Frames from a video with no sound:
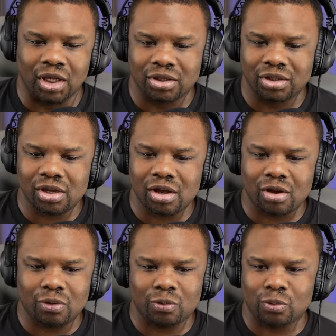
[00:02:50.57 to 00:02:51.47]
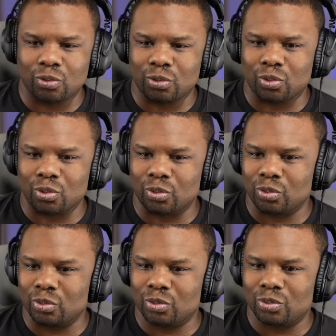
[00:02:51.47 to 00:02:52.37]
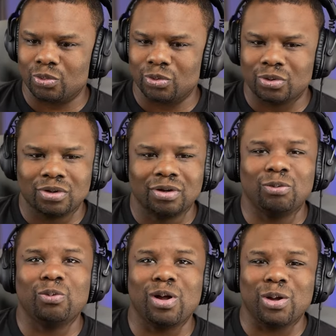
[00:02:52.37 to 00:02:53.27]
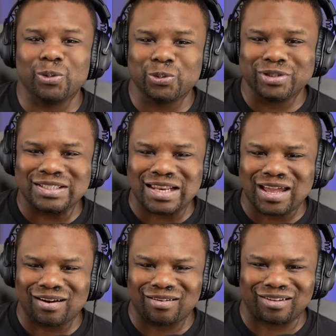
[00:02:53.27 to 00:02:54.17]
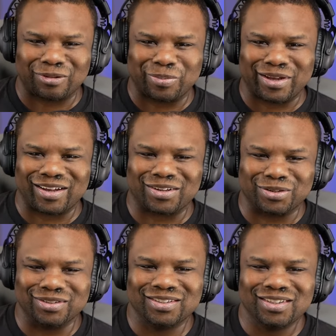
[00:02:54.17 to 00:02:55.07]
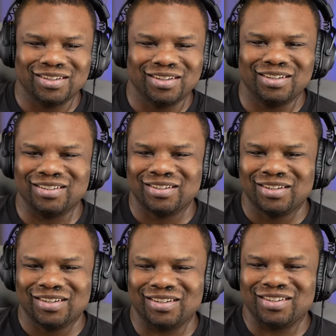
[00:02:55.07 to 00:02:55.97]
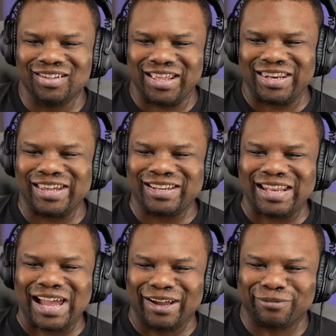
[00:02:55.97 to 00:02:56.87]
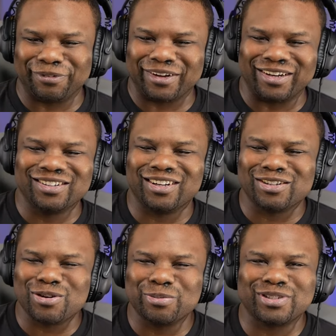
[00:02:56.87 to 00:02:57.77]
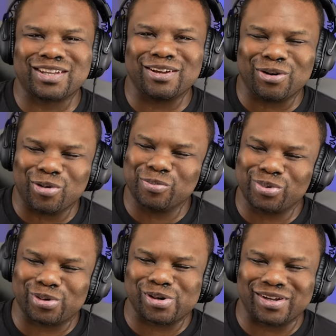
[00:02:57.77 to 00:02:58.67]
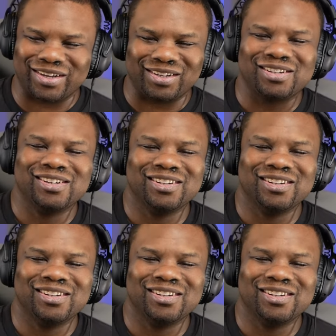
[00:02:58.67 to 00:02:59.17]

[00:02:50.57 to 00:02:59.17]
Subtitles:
Yo! What was that all about? They laughing. Yo, you almost hit homeboy.